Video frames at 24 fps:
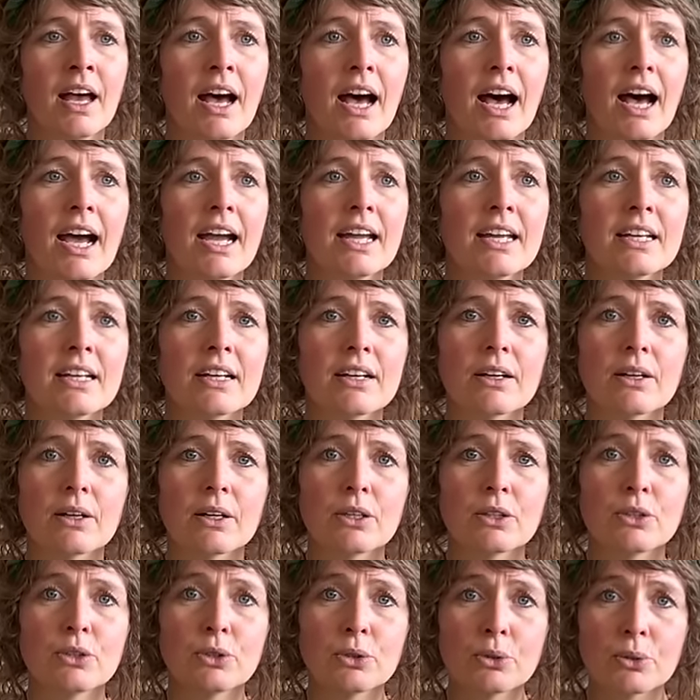I
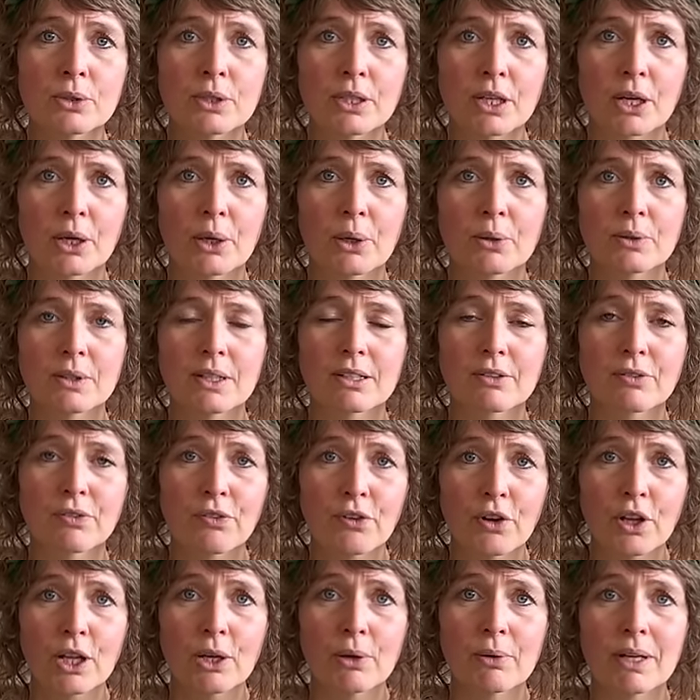do know that
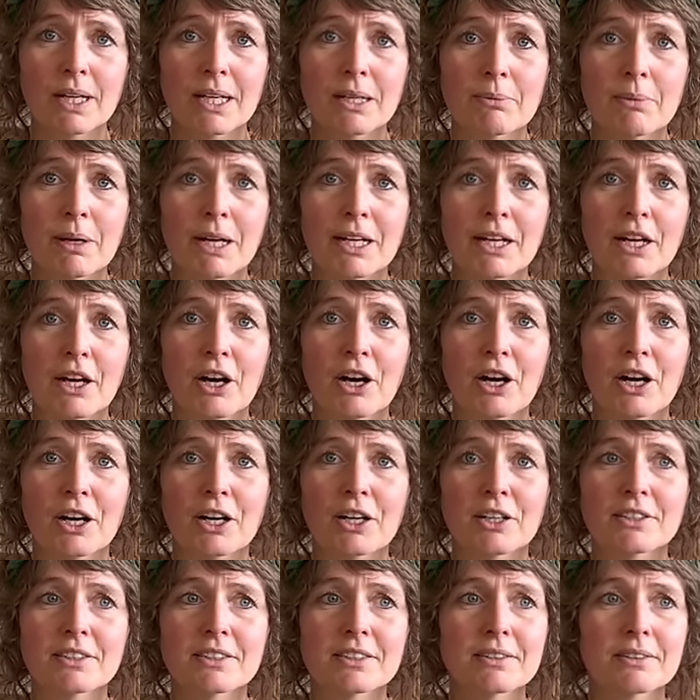following my
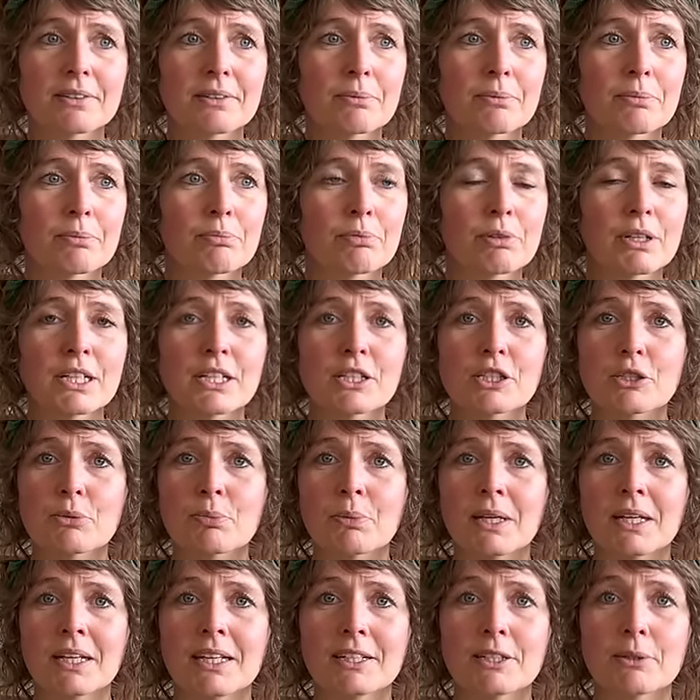heart brings
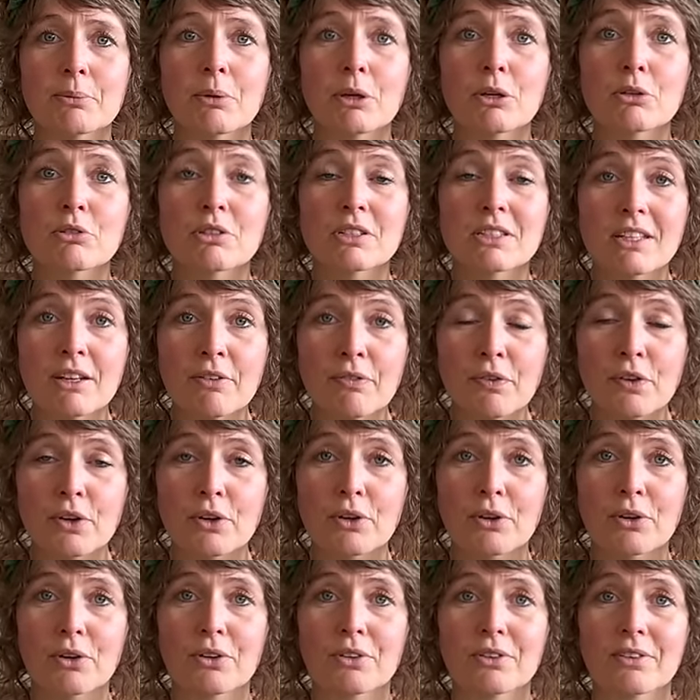me the most
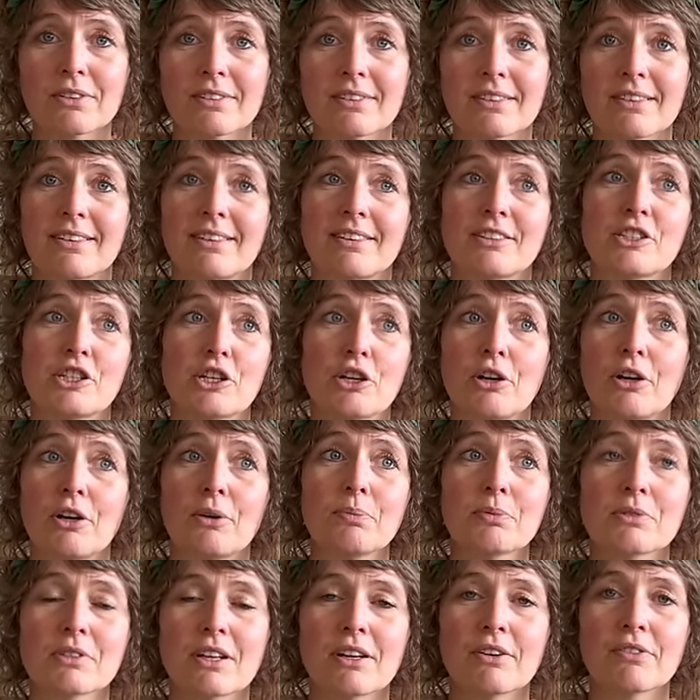difficult
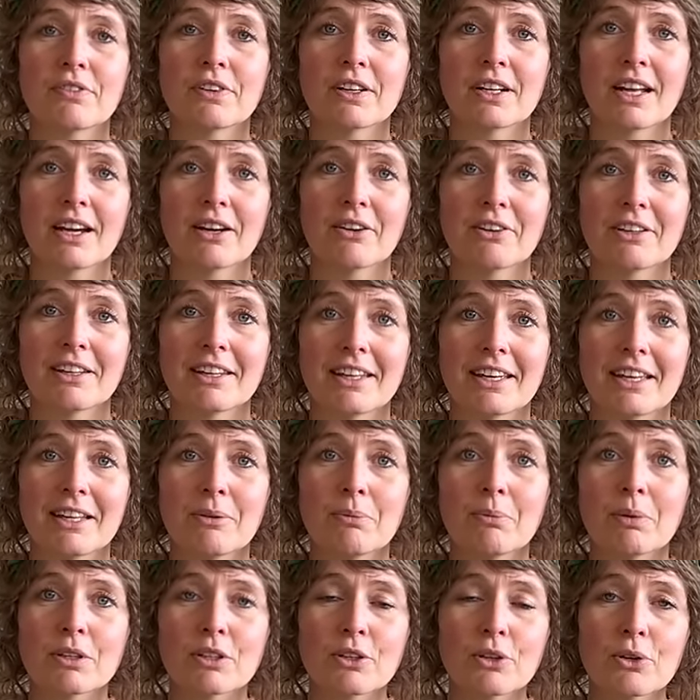jobs every now and
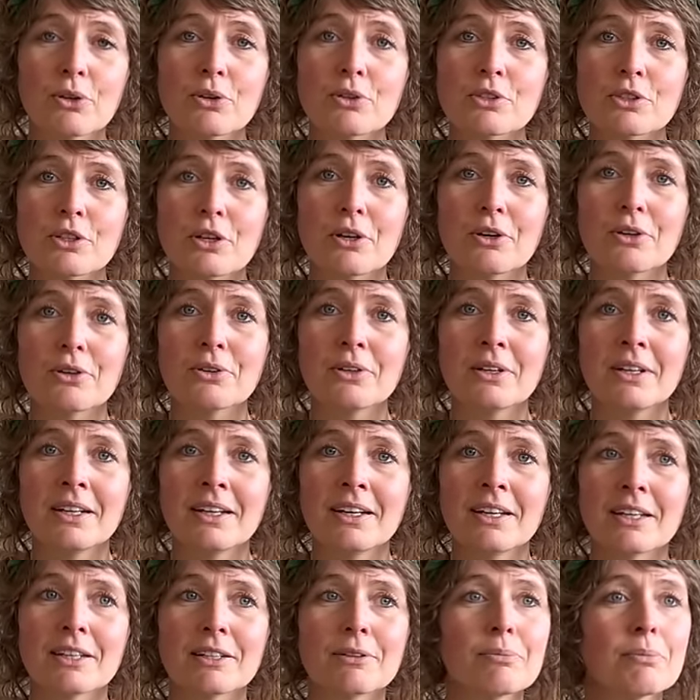then, but also
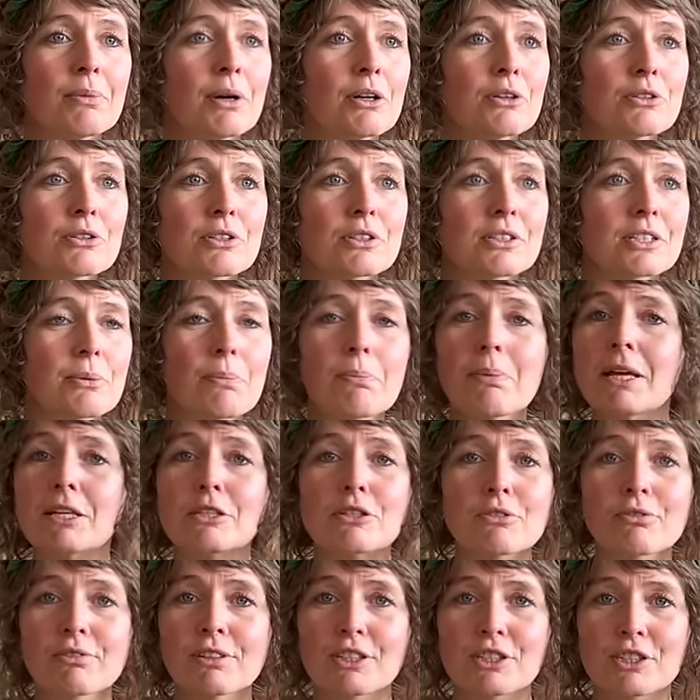the
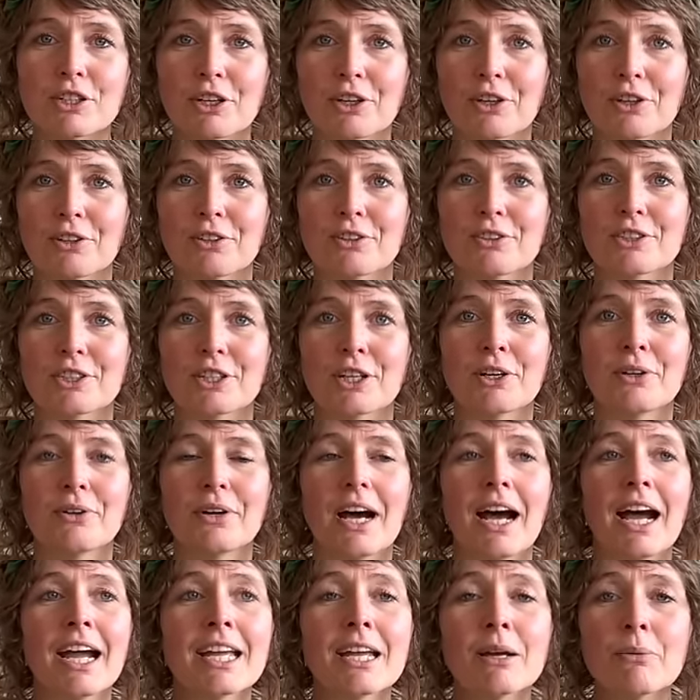best result. So
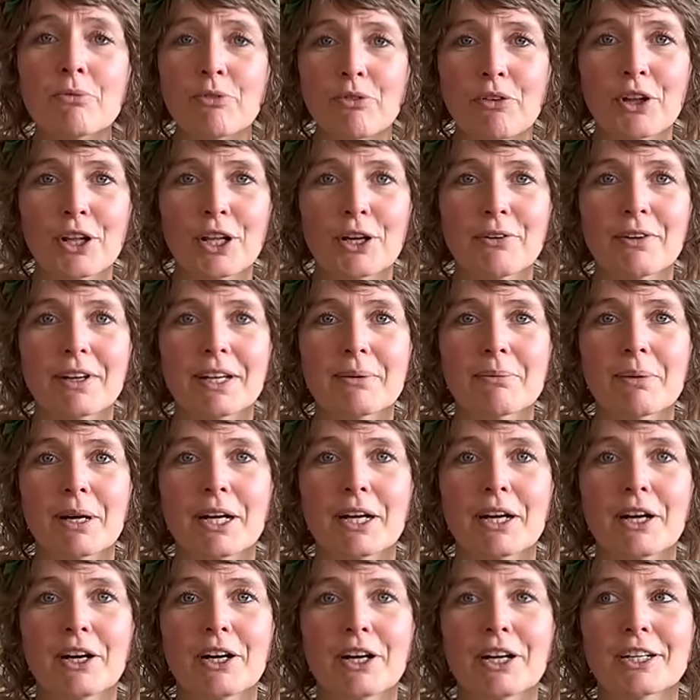I am following my
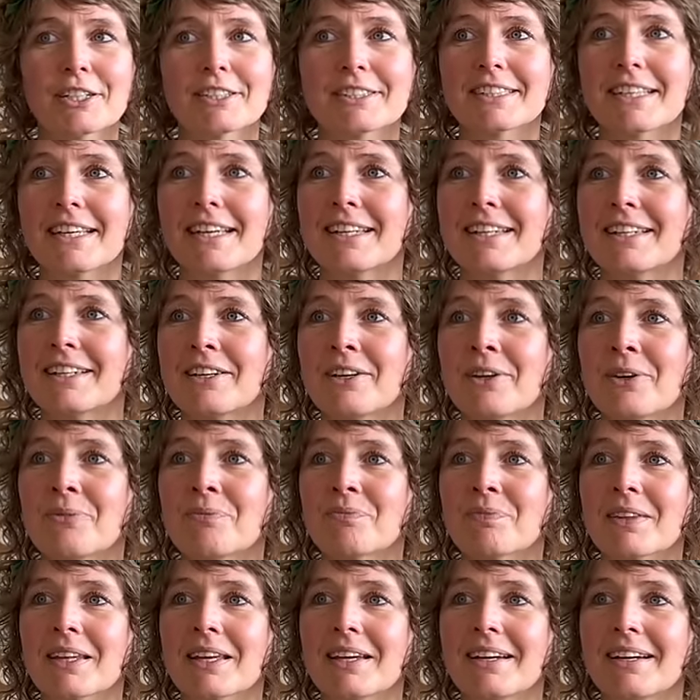heart, and
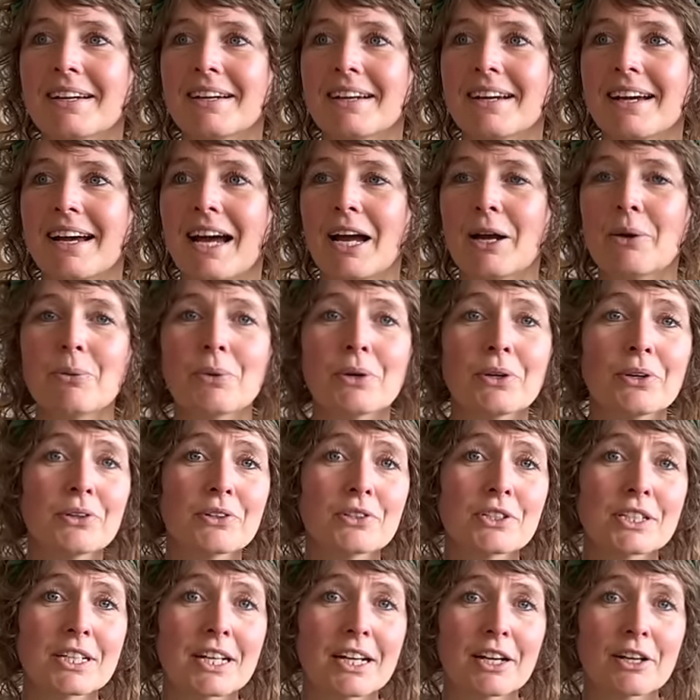I will
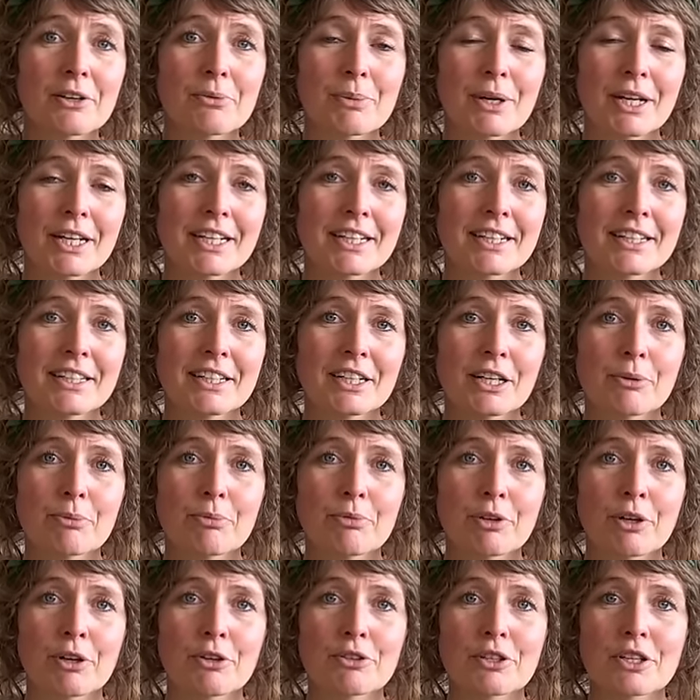share my cleaning
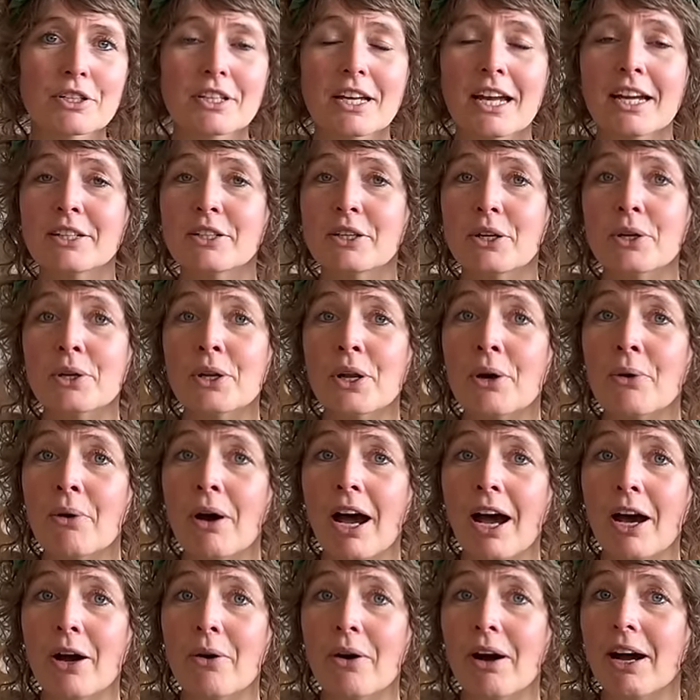process. I don't know
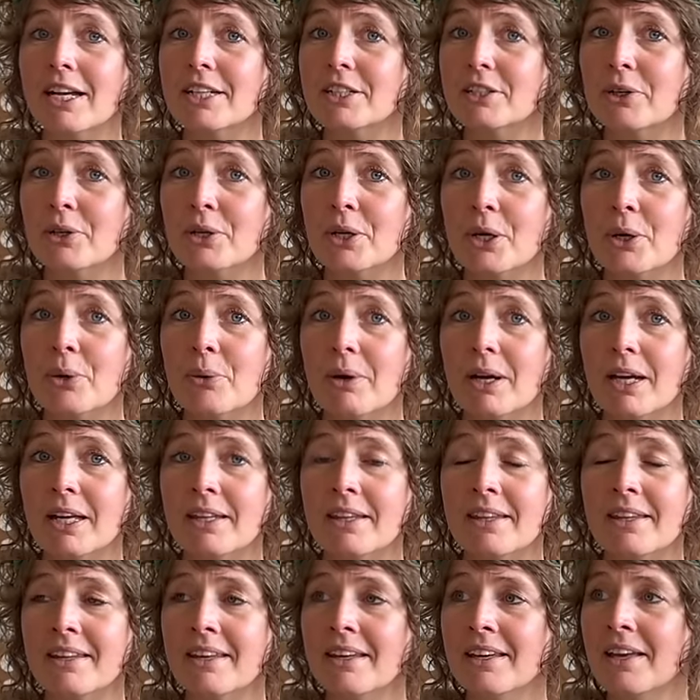how, I don't know
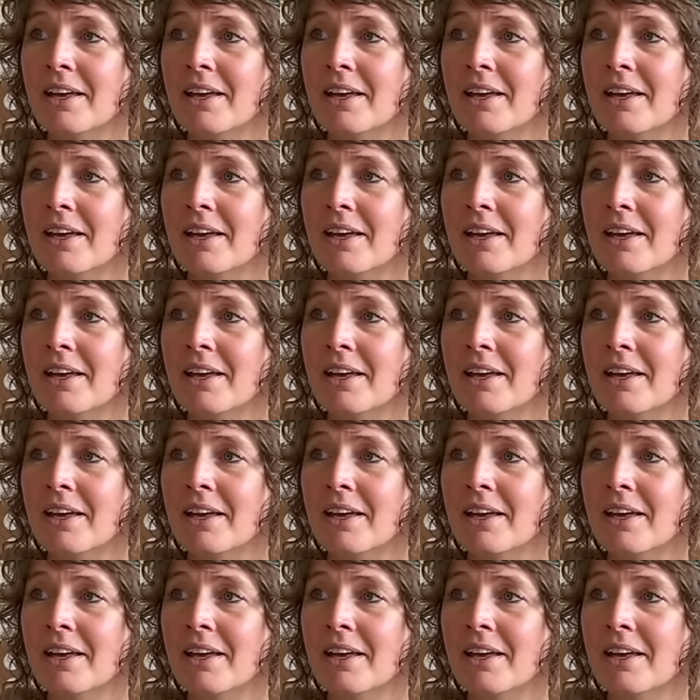when.